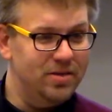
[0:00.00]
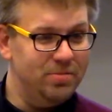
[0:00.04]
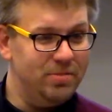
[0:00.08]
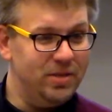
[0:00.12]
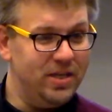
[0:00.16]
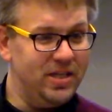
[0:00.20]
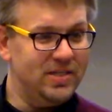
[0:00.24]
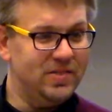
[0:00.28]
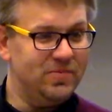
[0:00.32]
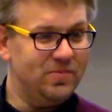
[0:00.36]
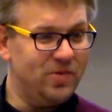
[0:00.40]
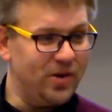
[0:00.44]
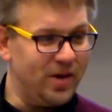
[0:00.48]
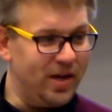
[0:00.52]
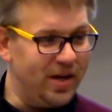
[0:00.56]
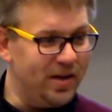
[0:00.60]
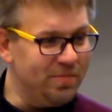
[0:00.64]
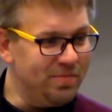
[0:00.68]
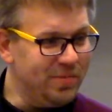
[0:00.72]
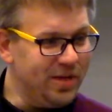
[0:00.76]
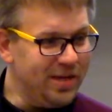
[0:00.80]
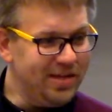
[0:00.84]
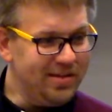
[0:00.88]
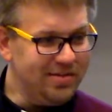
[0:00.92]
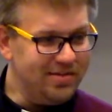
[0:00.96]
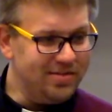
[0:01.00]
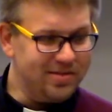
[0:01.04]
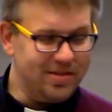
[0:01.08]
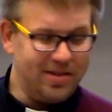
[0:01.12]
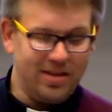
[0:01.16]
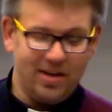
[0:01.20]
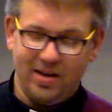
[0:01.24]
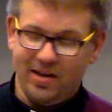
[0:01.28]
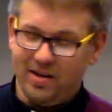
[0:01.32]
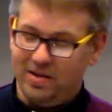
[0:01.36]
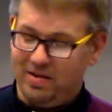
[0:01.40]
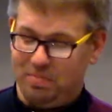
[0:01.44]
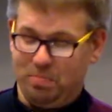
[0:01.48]
Please forgive me.
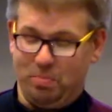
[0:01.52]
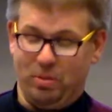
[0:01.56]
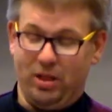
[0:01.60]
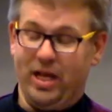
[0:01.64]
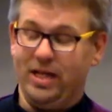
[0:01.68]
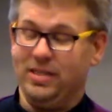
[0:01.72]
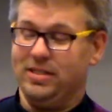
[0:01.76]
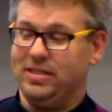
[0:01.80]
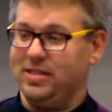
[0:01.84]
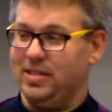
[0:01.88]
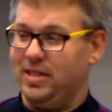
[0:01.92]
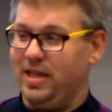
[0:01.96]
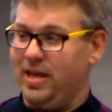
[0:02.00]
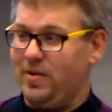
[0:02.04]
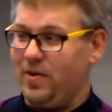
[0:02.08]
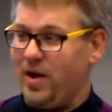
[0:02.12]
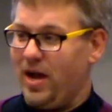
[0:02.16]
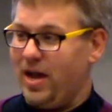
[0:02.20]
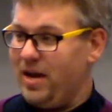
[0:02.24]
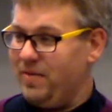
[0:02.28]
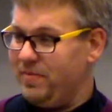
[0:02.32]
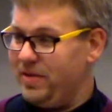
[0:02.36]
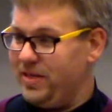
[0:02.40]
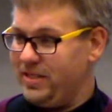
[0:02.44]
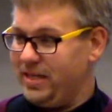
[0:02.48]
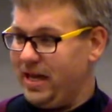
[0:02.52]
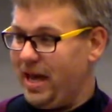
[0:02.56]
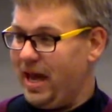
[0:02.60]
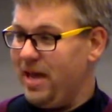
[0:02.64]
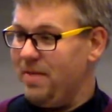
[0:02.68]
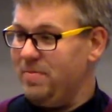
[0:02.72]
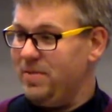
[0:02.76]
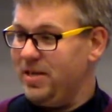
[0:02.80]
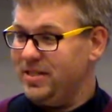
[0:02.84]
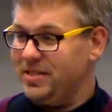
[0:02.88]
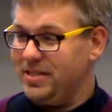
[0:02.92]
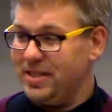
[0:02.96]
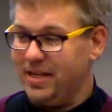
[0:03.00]
And then blessedly, right, every
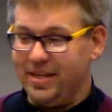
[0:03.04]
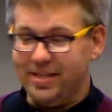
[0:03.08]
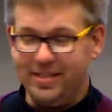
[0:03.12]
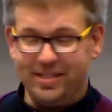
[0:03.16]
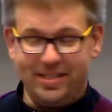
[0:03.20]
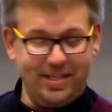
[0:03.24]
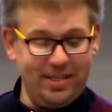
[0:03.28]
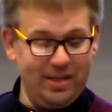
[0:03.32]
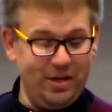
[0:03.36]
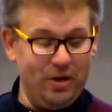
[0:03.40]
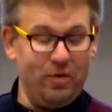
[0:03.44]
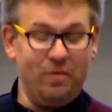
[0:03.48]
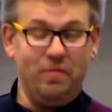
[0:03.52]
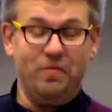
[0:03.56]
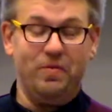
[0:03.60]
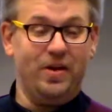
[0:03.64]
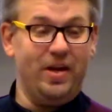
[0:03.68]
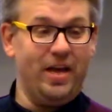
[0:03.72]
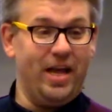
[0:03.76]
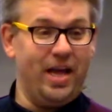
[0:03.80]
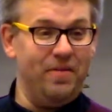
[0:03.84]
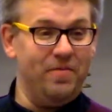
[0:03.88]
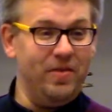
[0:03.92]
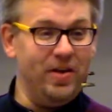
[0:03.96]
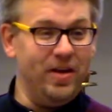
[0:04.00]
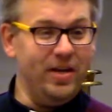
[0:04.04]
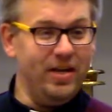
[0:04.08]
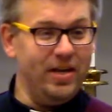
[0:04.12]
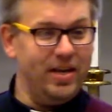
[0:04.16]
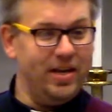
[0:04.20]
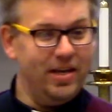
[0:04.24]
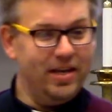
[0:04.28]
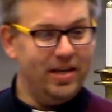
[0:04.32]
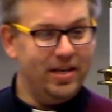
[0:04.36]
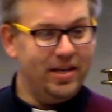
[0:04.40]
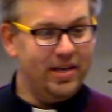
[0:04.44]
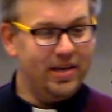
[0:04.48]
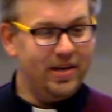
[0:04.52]
time he says, you're forgiven.